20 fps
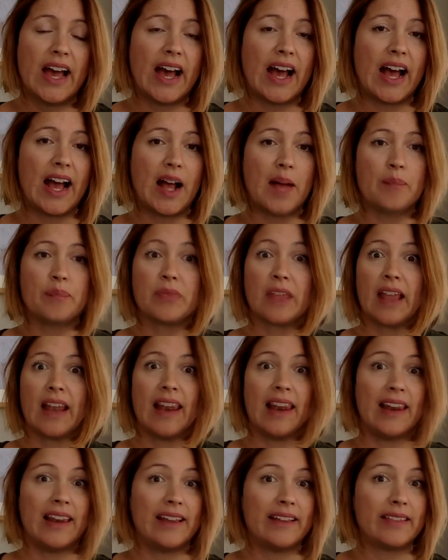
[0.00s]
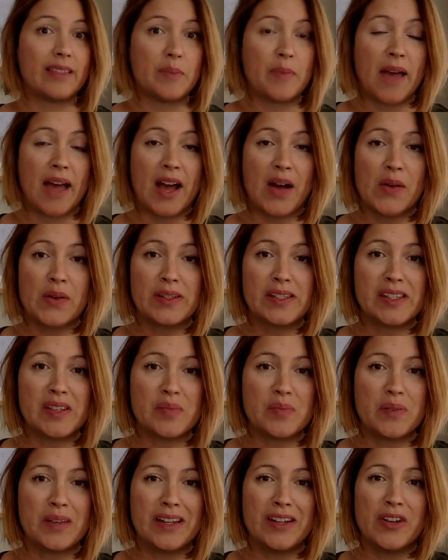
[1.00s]
um, let the powers that
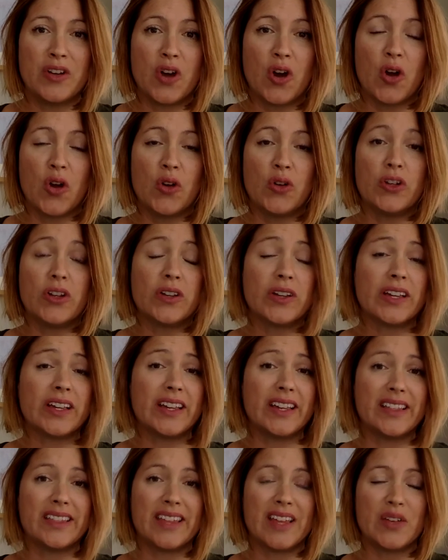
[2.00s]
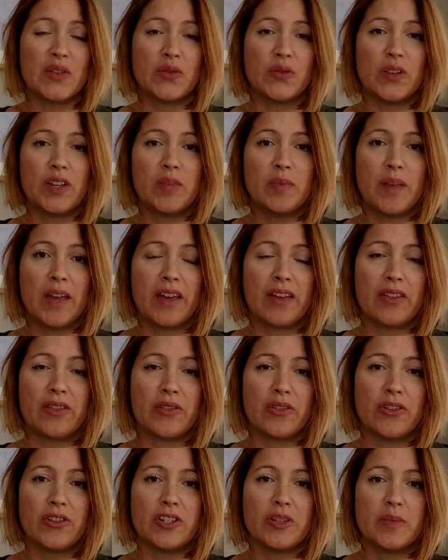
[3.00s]
be know, get that feedback
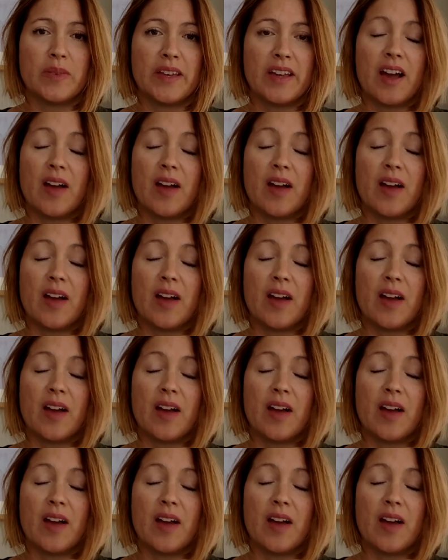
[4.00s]
through to me.